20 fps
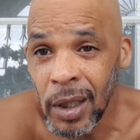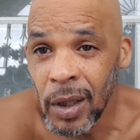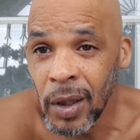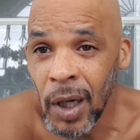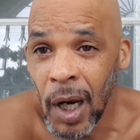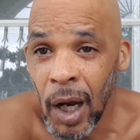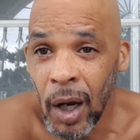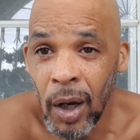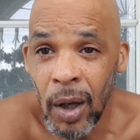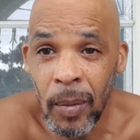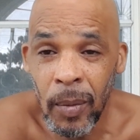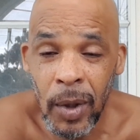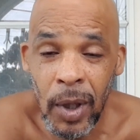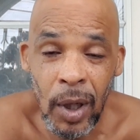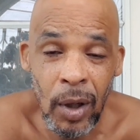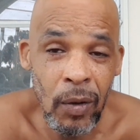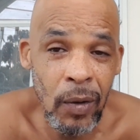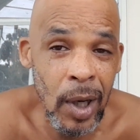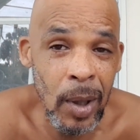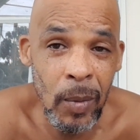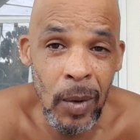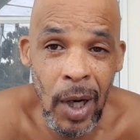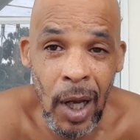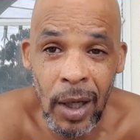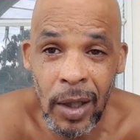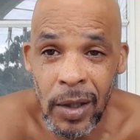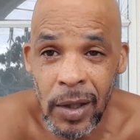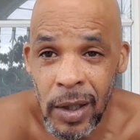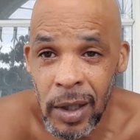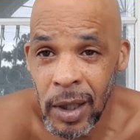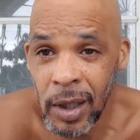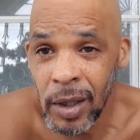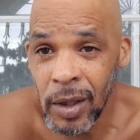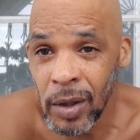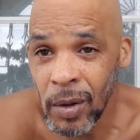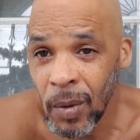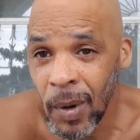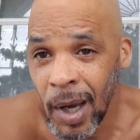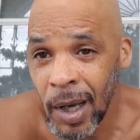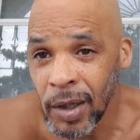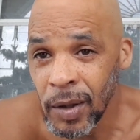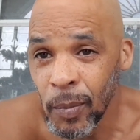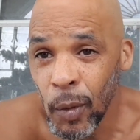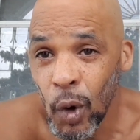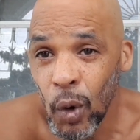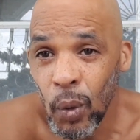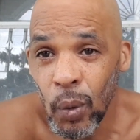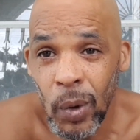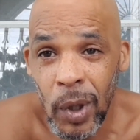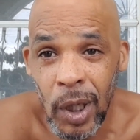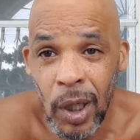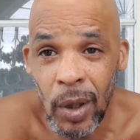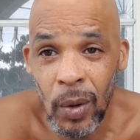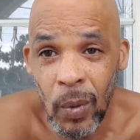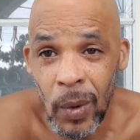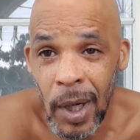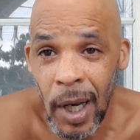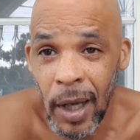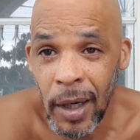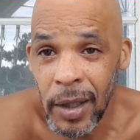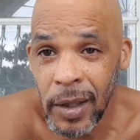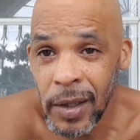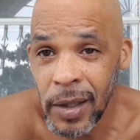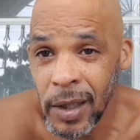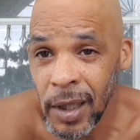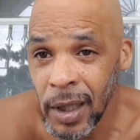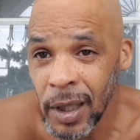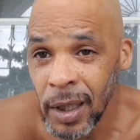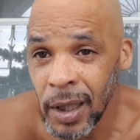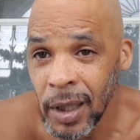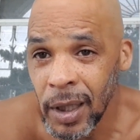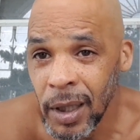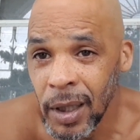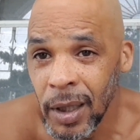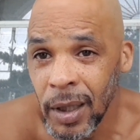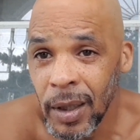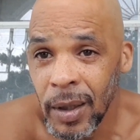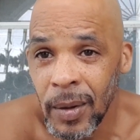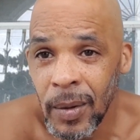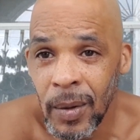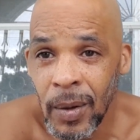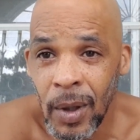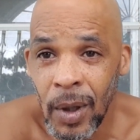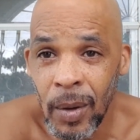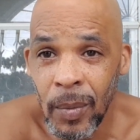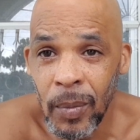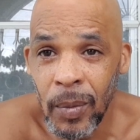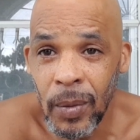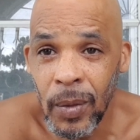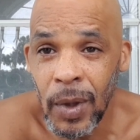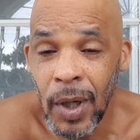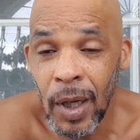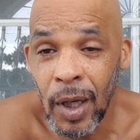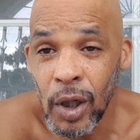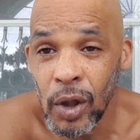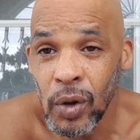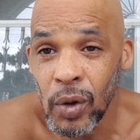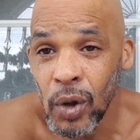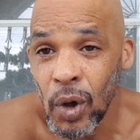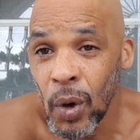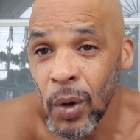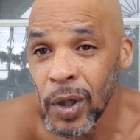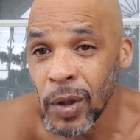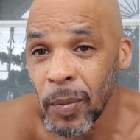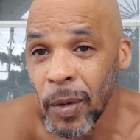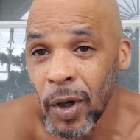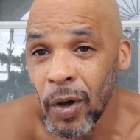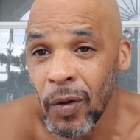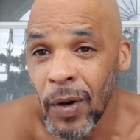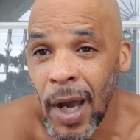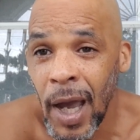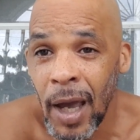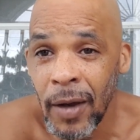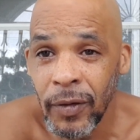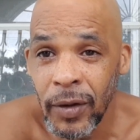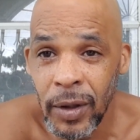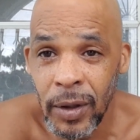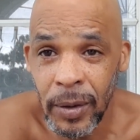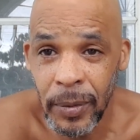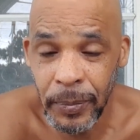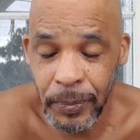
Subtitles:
You're not going to eat a grape without a seed. So why smoke weed without a seed? Because it's been grafted.